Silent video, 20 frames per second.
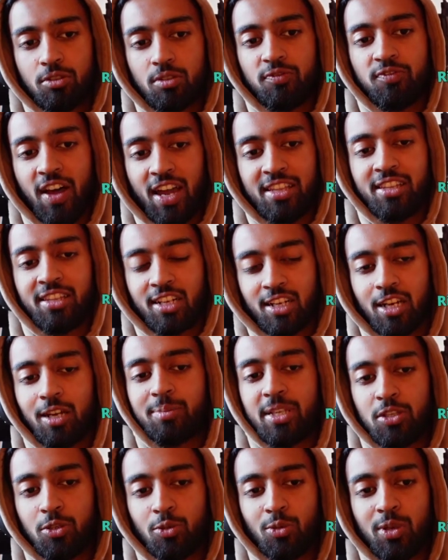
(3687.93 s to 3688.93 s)
find the
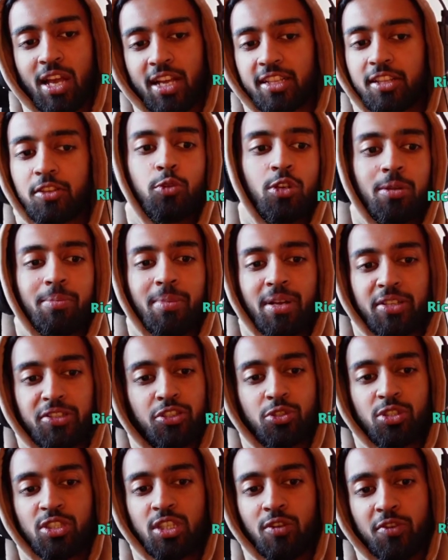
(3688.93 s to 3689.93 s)
club that you like, that you could
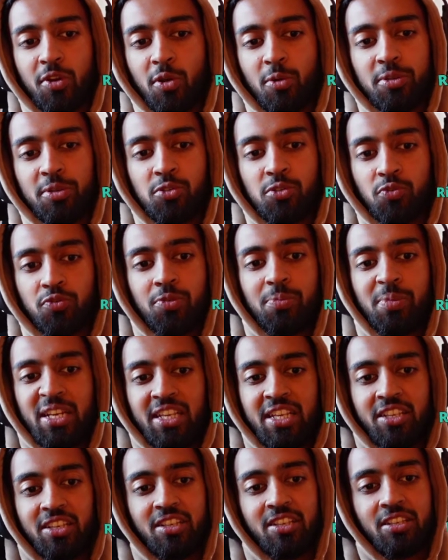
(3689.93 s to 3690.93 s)
imagine yourself going to for
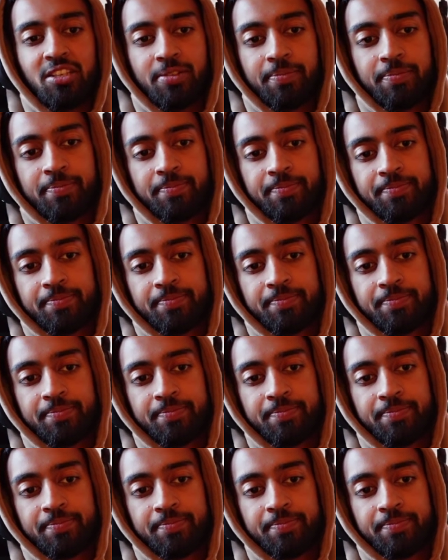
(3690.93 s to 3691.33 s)
many years.